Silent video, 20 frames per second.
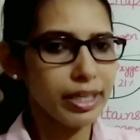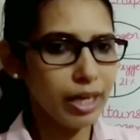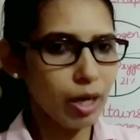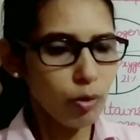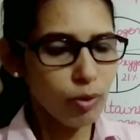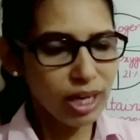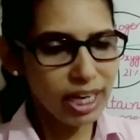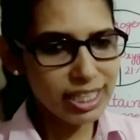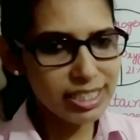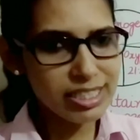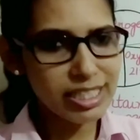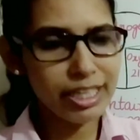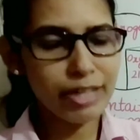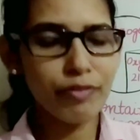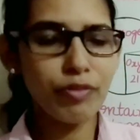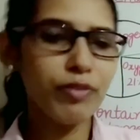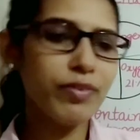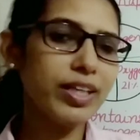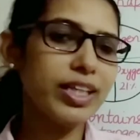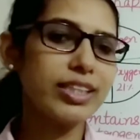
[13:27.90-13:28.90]
Now
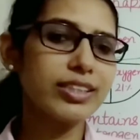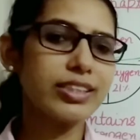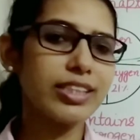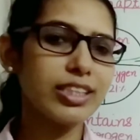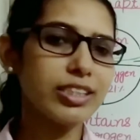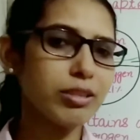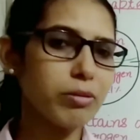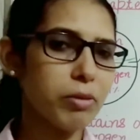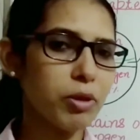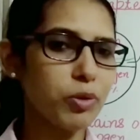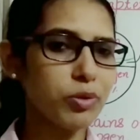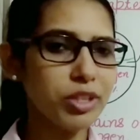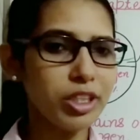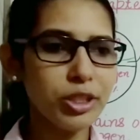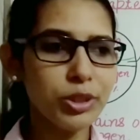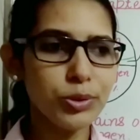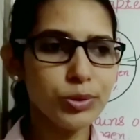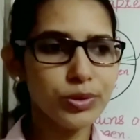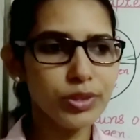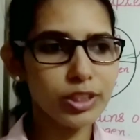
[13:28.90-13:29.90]
lastly, we will discuss
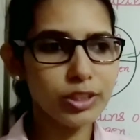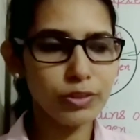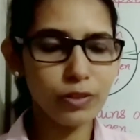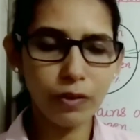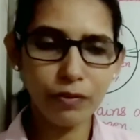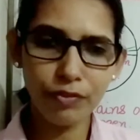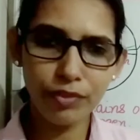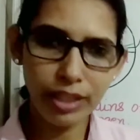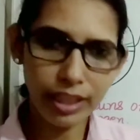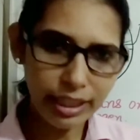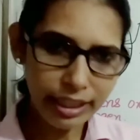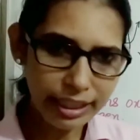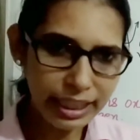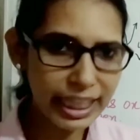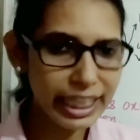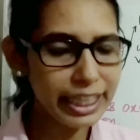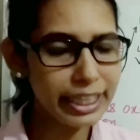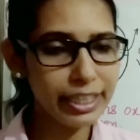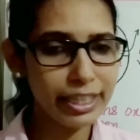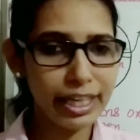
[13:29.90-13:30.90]
about the uses of
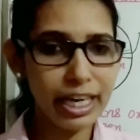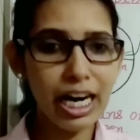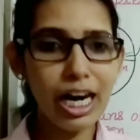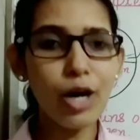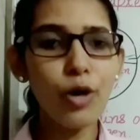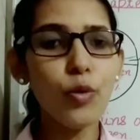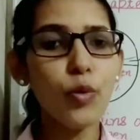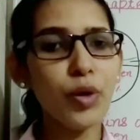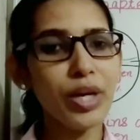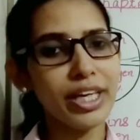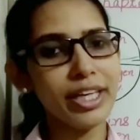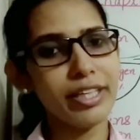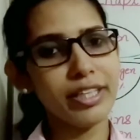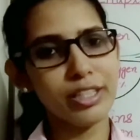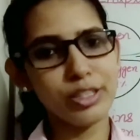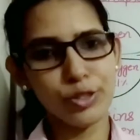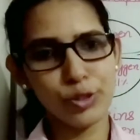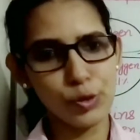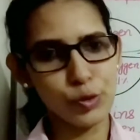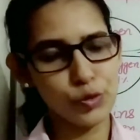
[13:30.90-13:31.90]
the air, how
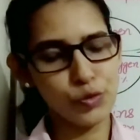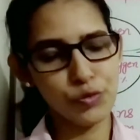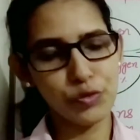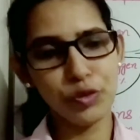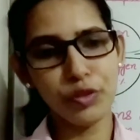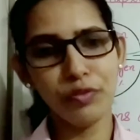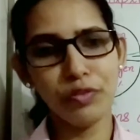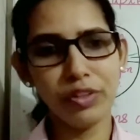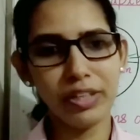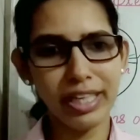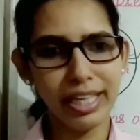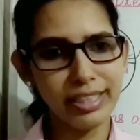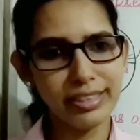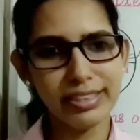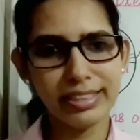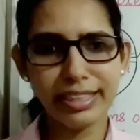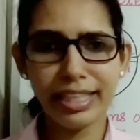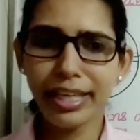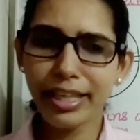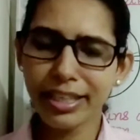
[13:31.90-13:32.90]
air is useful for
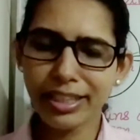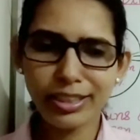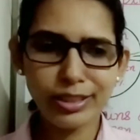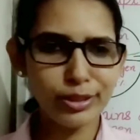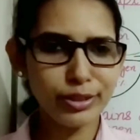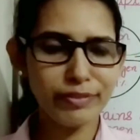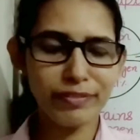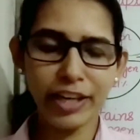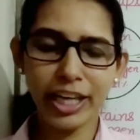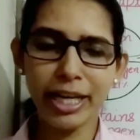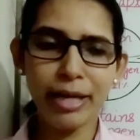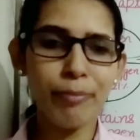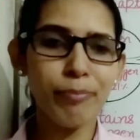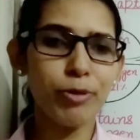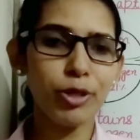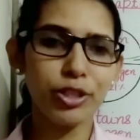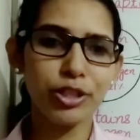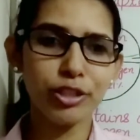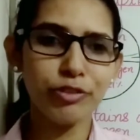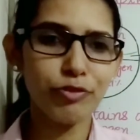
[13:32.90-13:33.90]
us. Air is very
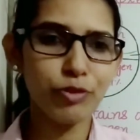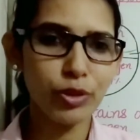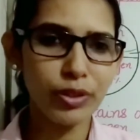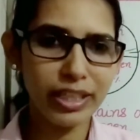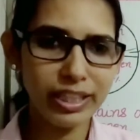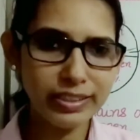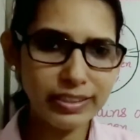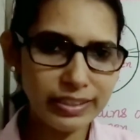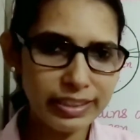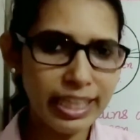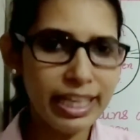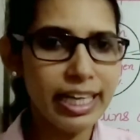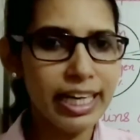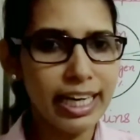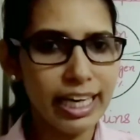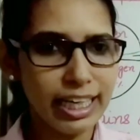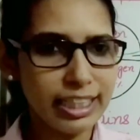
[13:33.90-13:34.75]
important for us.